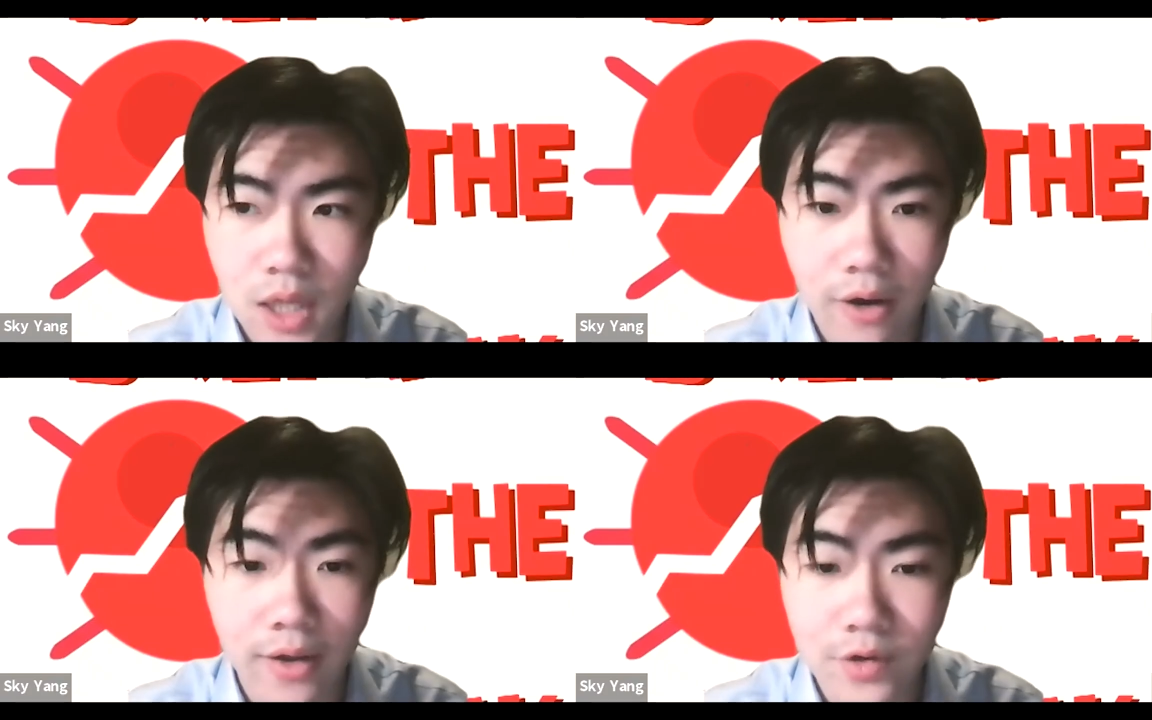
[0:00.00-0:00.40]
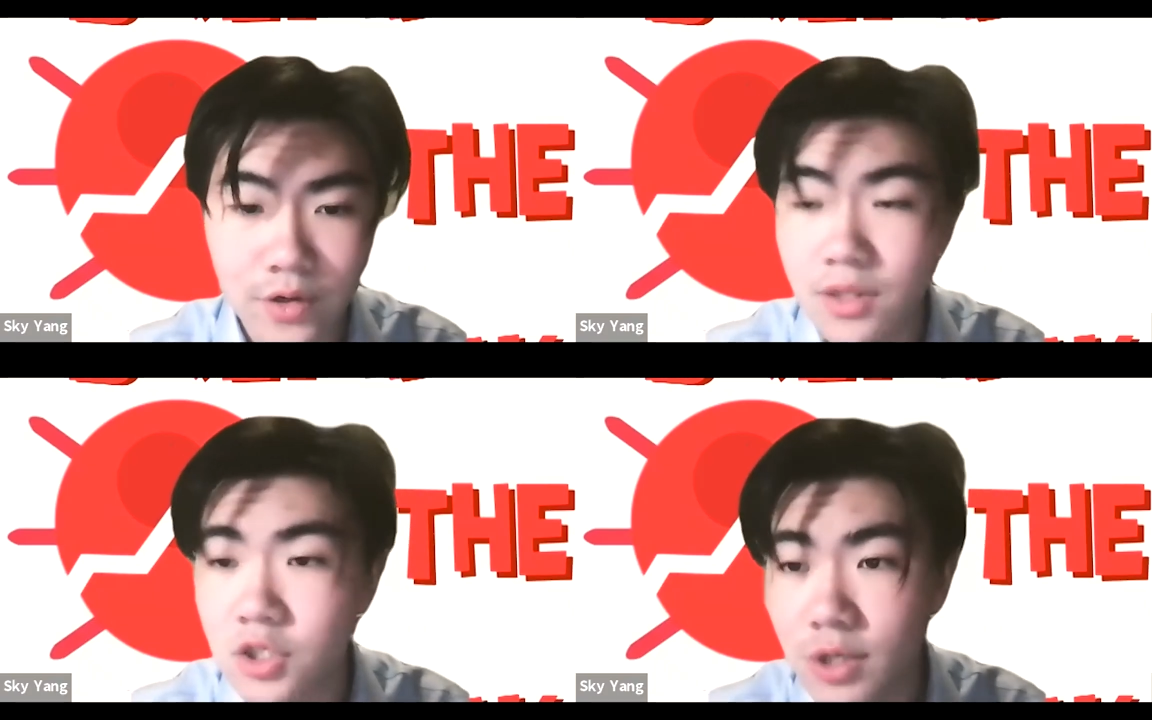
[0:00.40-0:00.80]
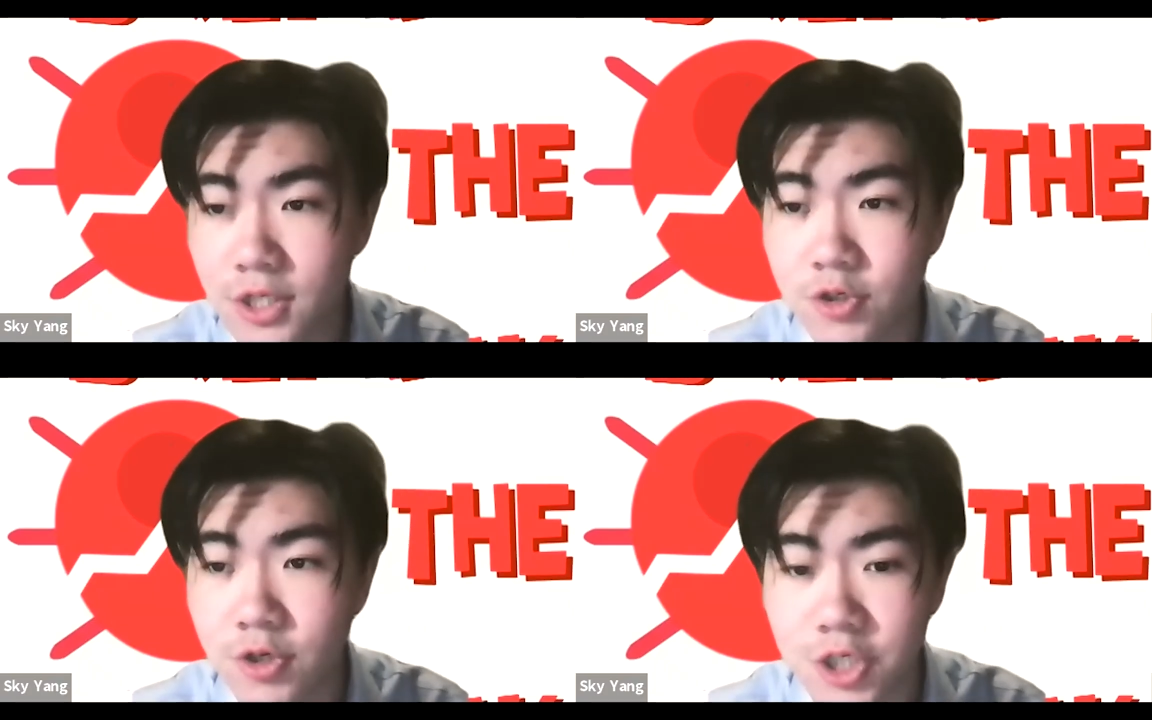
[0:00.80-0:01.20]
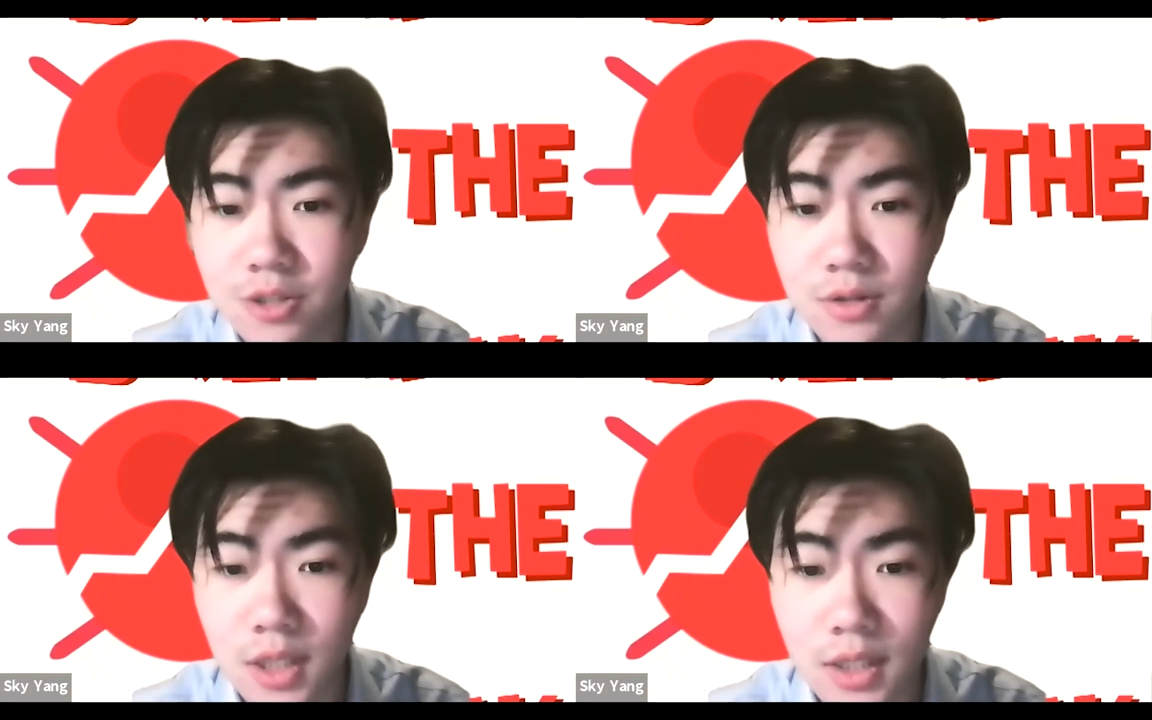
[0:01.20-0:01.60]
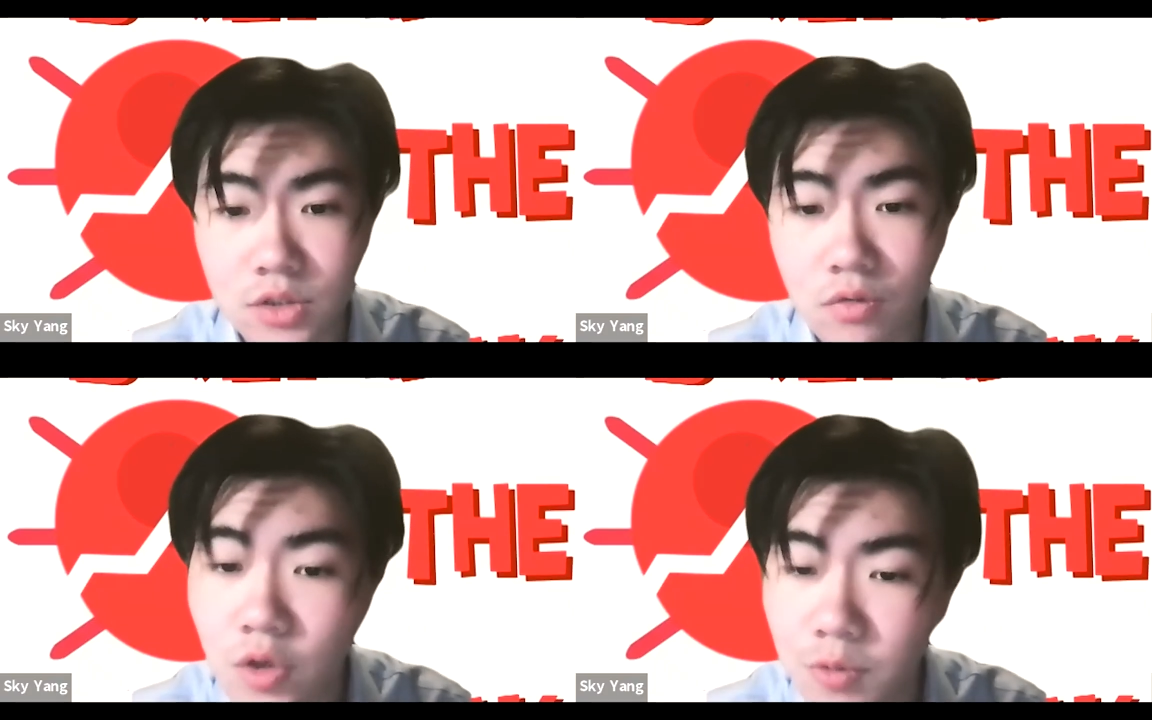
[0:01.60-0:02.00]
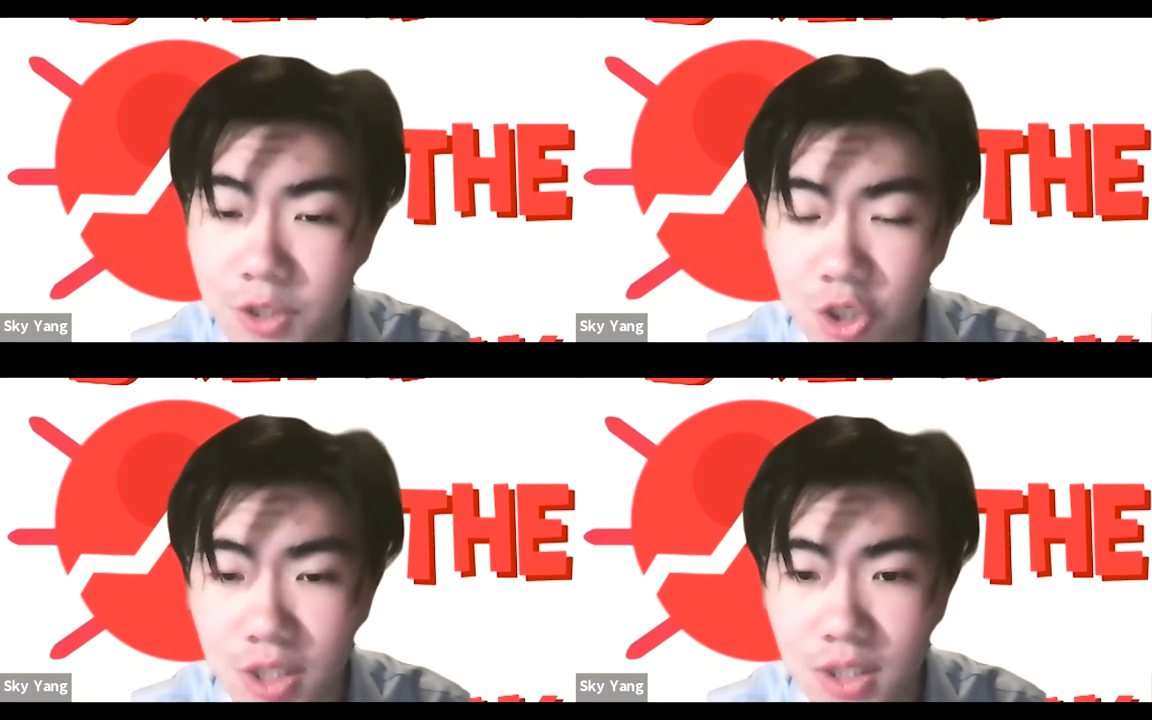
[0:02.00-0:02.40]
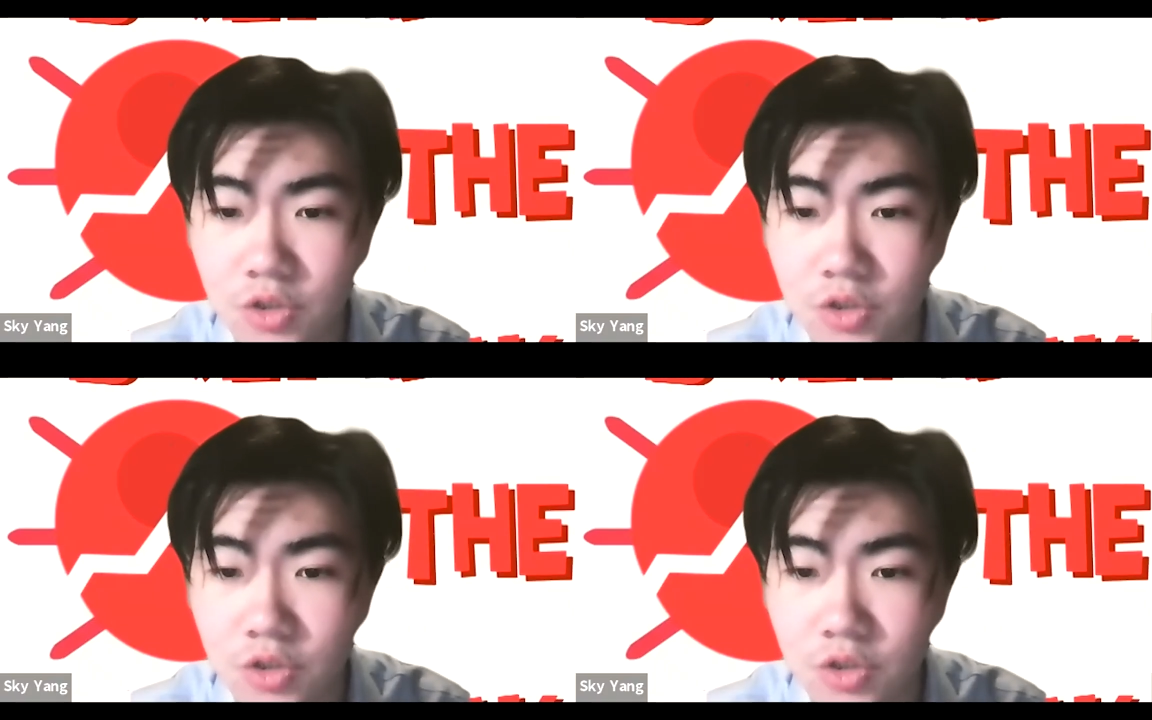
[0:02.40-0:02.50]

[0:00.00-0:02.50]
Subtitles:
However, this registration is only restricted